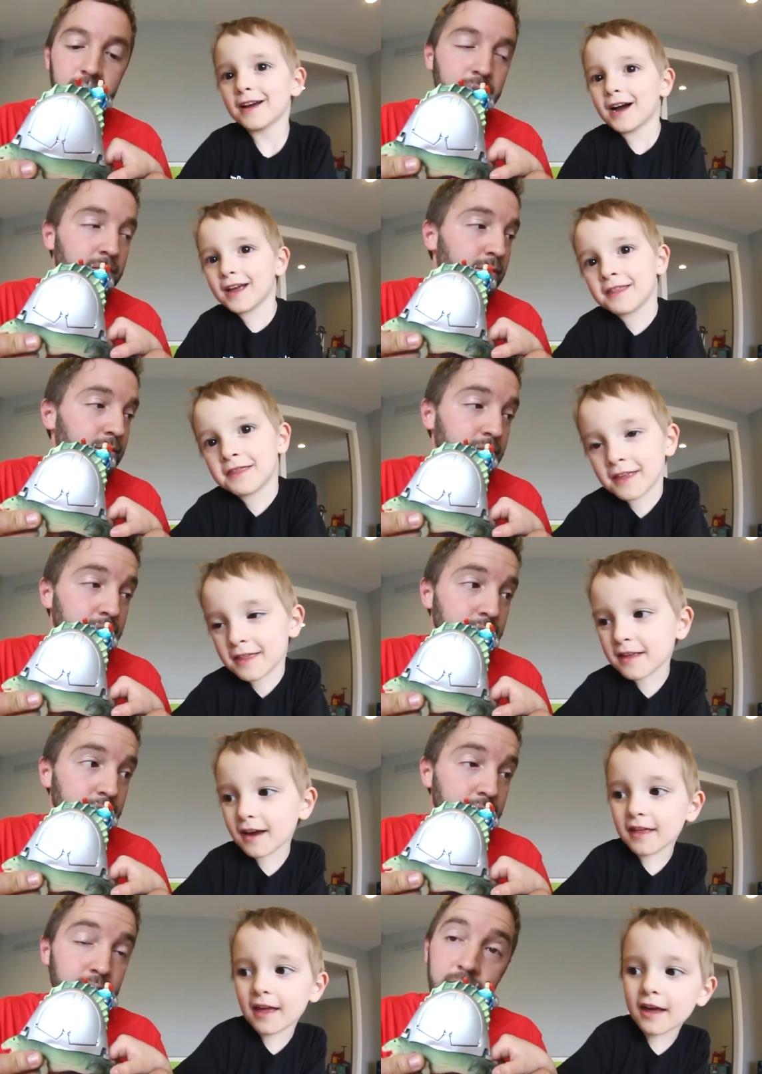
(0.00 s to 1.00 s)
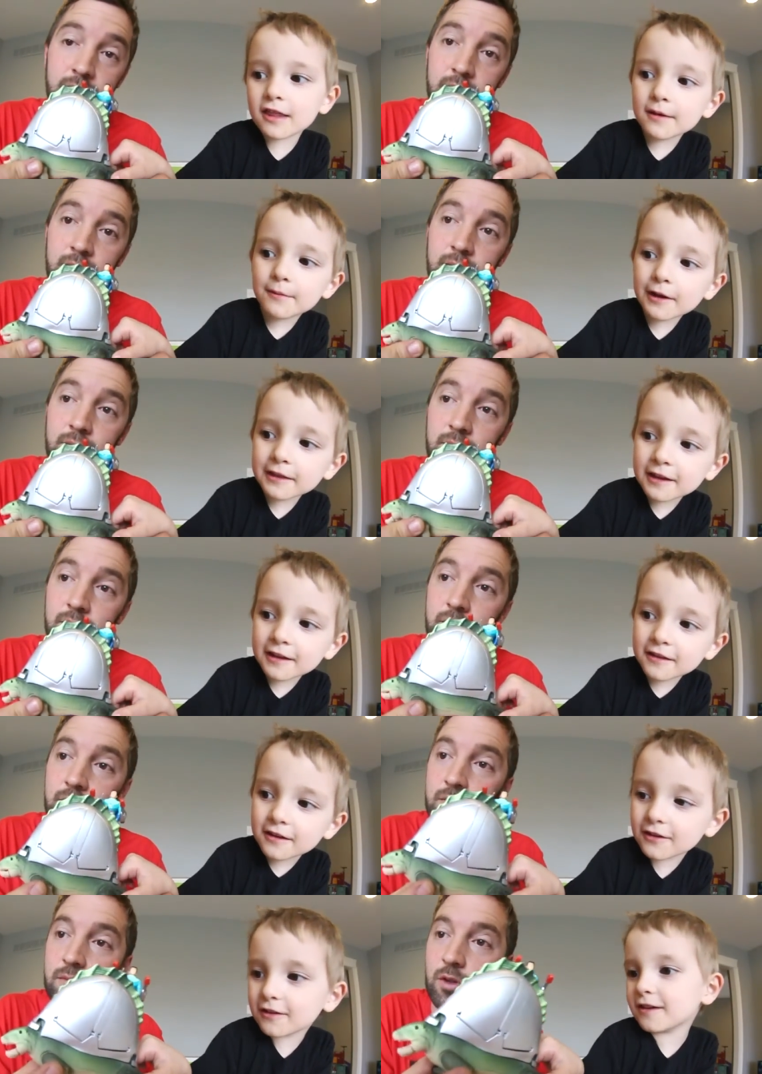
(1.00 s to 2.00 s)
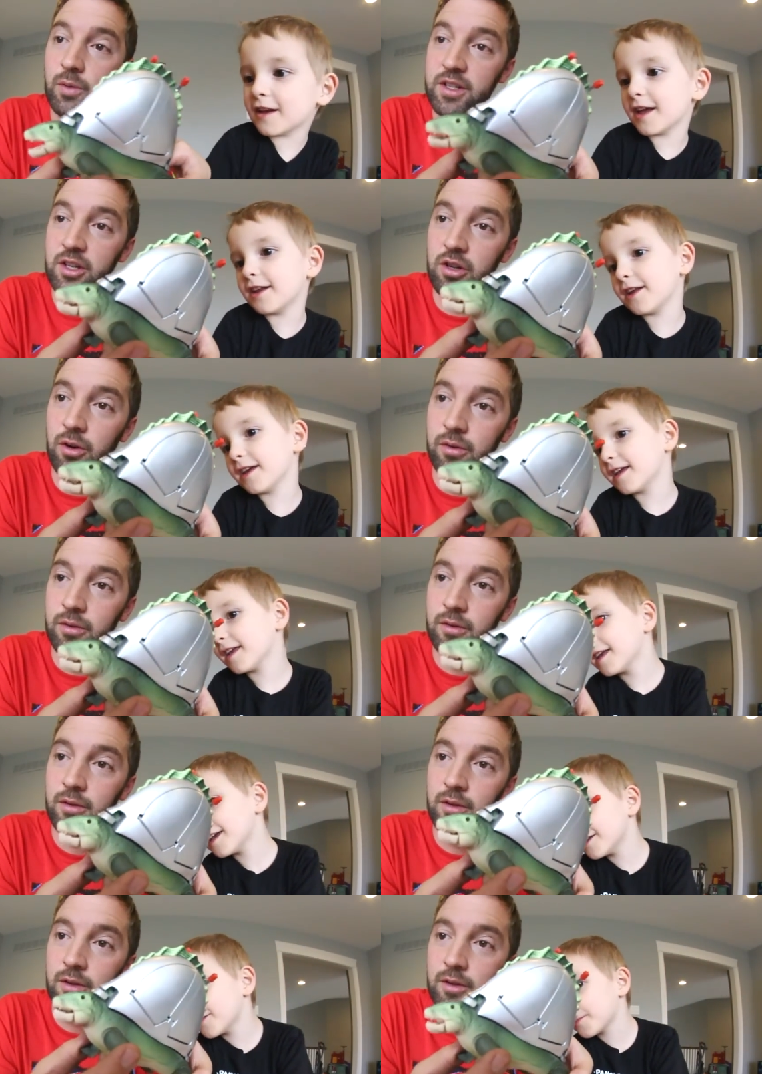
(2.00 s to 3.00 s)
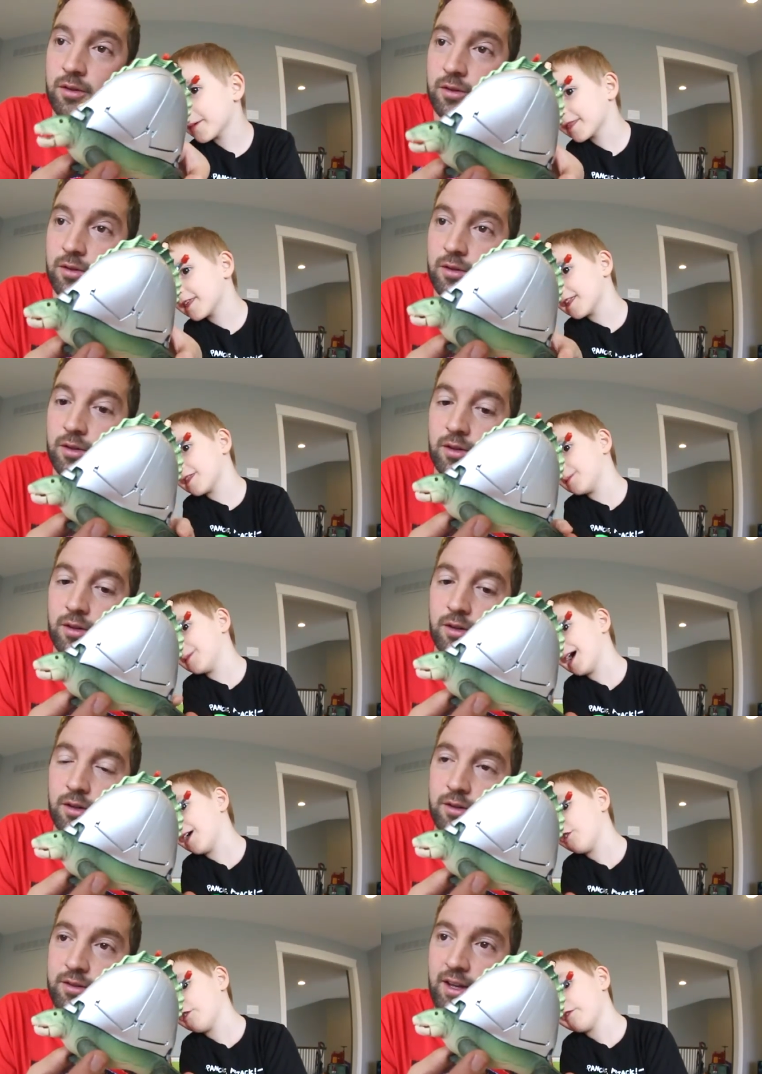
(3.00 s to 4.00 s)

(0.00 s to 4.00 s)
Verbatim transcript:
Speaker 1: Guys, this guy has a what to do. What does it do? It opens his mouth.